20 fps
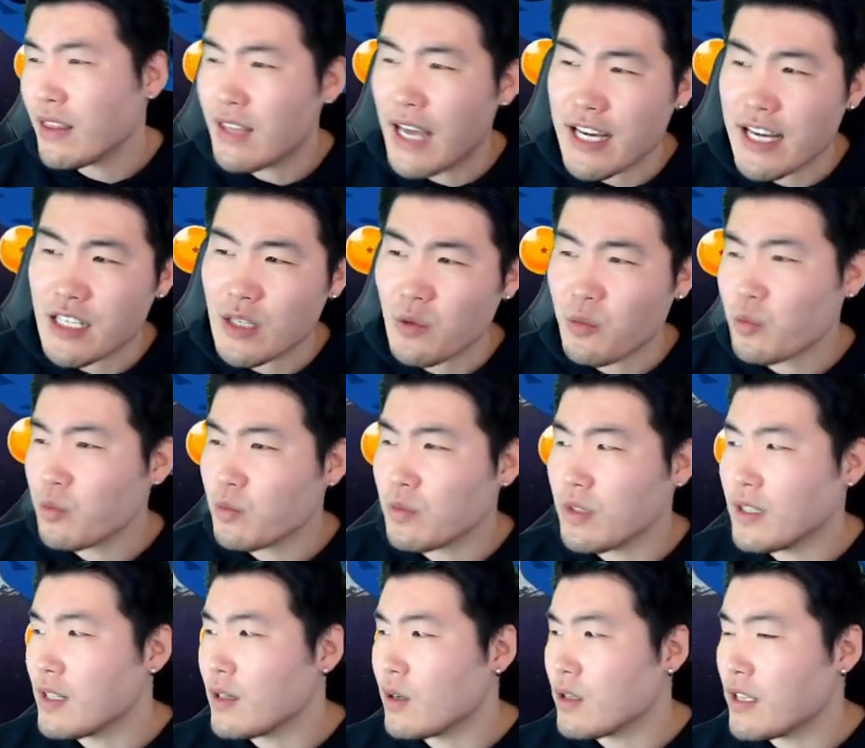actually,
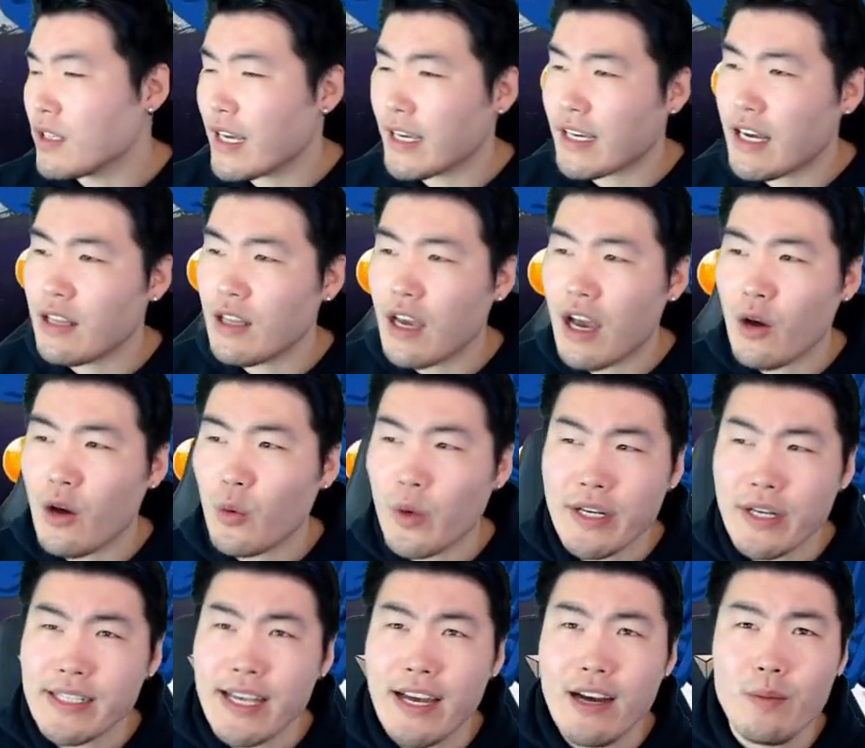uh, like how, how it
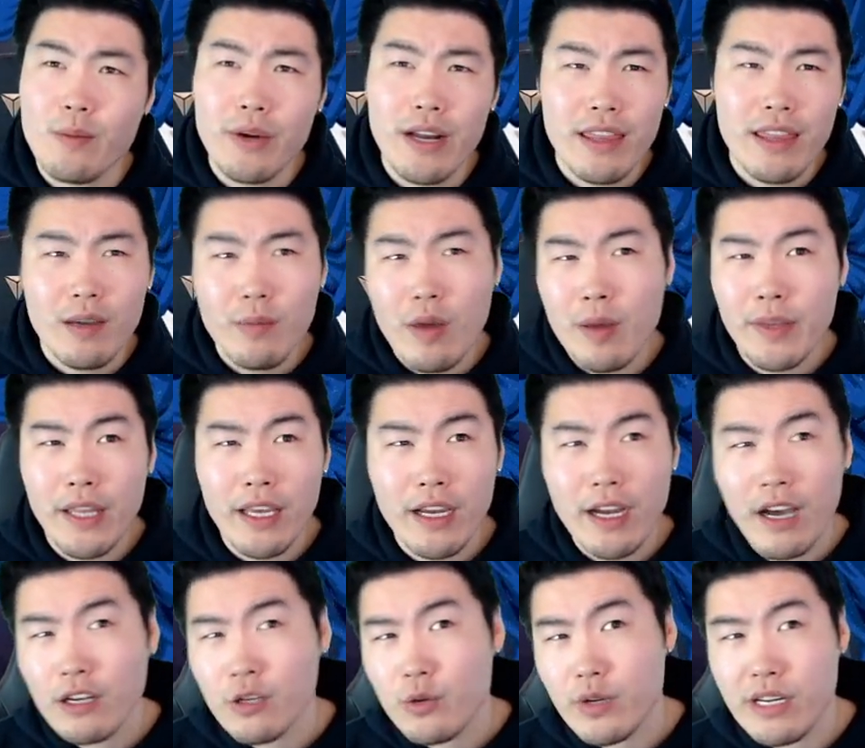works out, but I think it might be like one
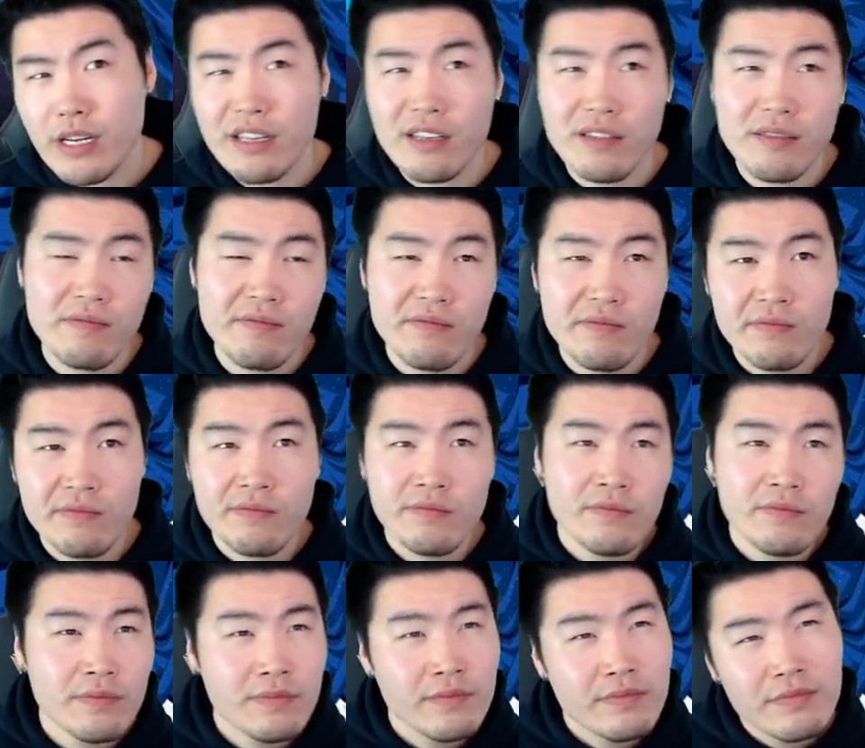hundred
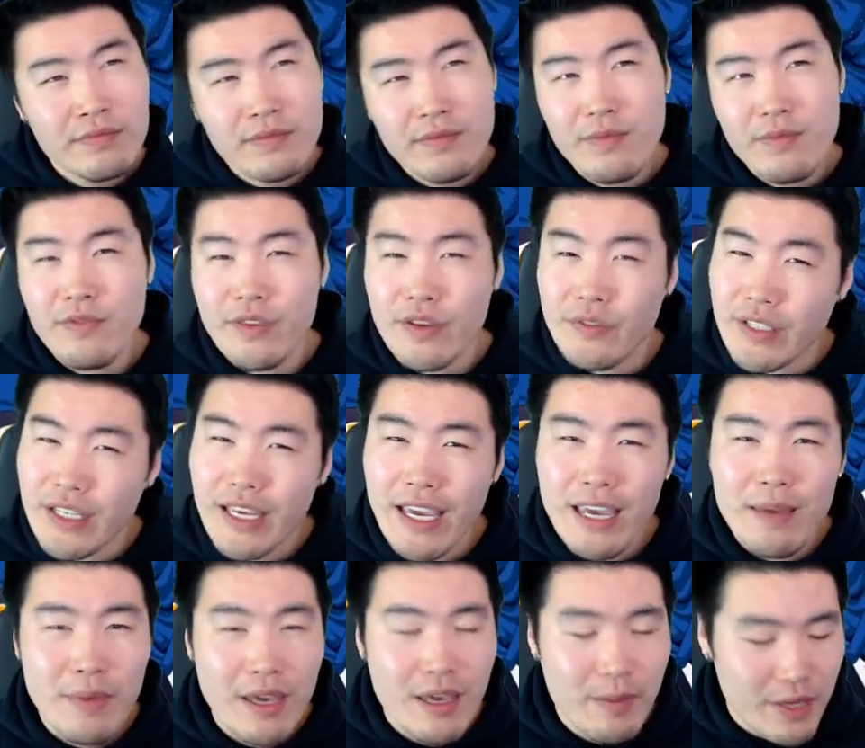fifty K
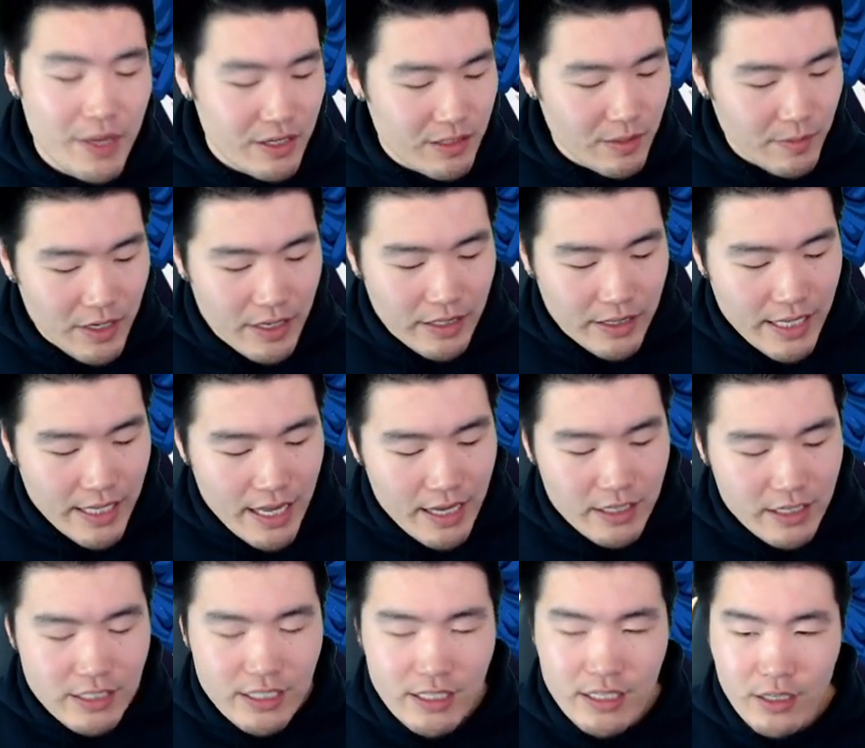maybe or something like that,
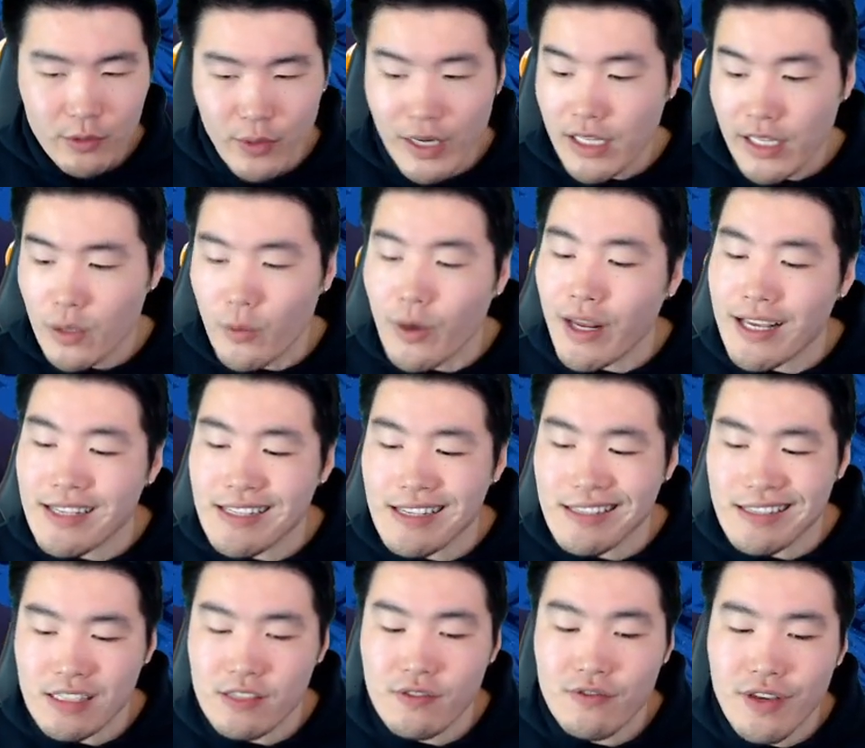because she greatly raises
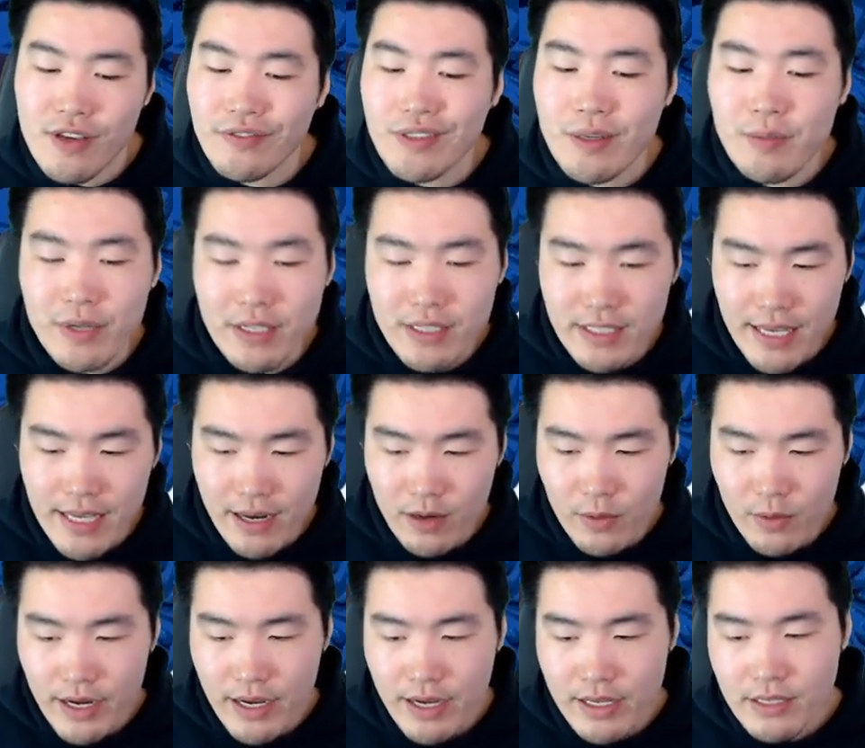is fifty percent,
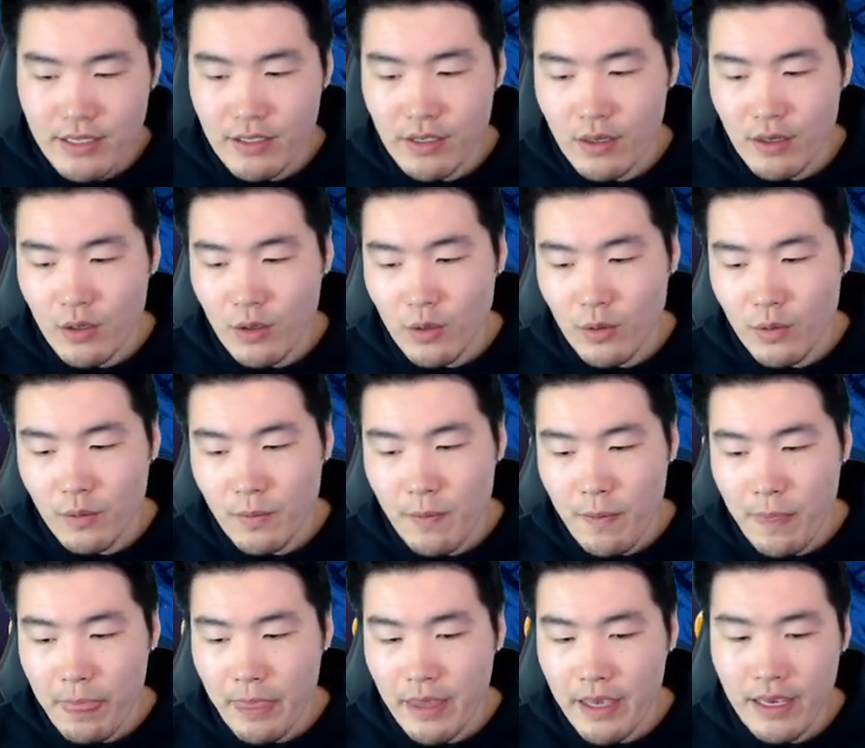right? So
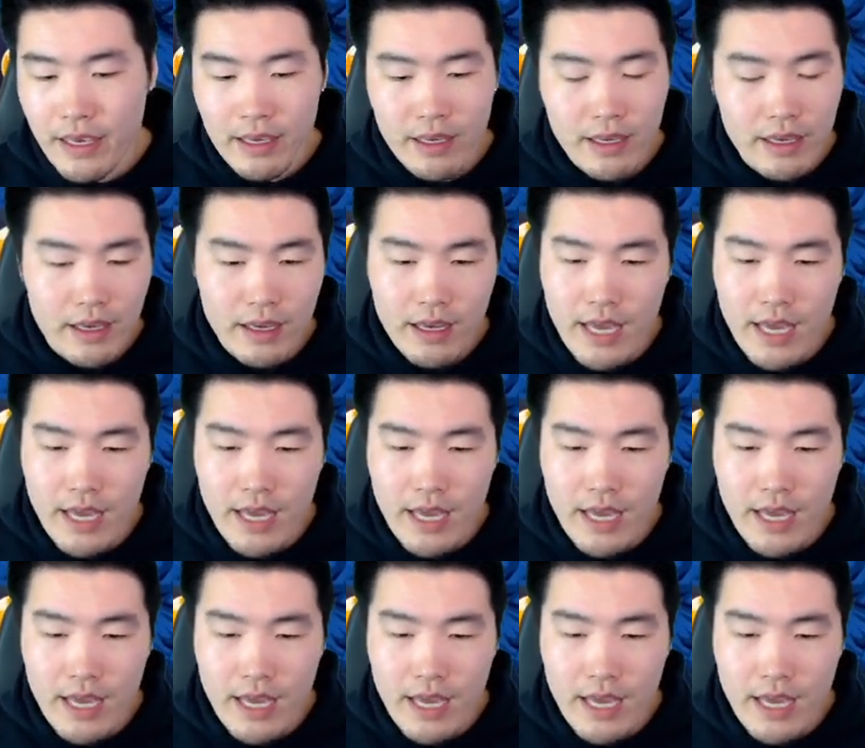it, it